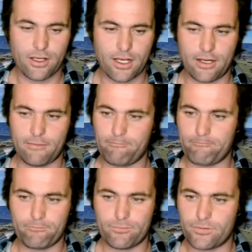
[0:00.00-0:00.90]

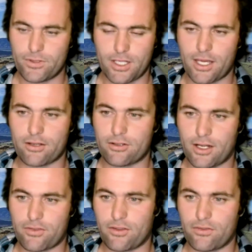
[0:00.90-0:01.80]
Yeah,
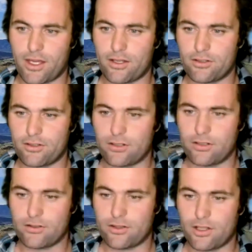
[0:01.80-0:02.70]
I think that
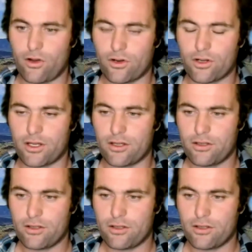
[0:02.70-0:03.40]
the longer